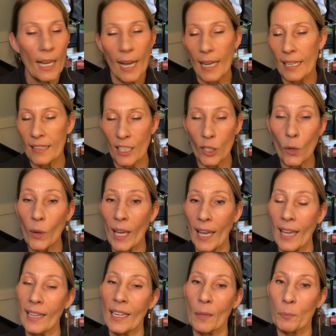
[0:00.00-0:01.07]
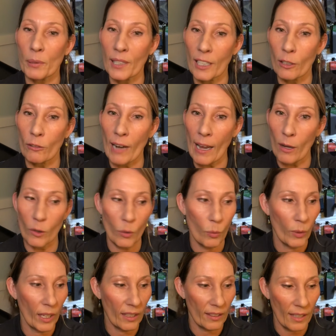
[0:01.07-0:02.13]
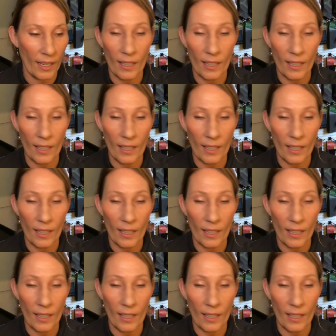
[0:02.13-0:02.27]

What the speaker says: then go ahead and play around with